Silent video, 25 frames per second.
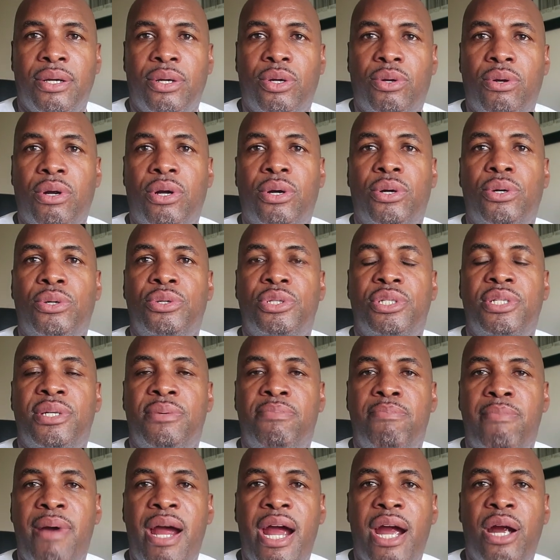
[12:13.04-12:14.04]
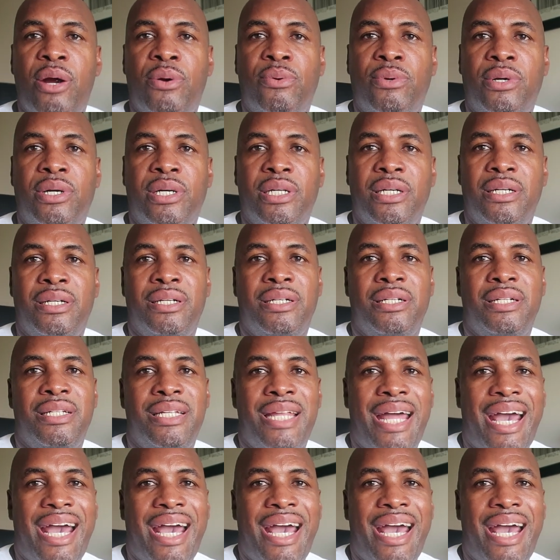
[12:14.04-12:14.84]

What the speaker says: grows marijuana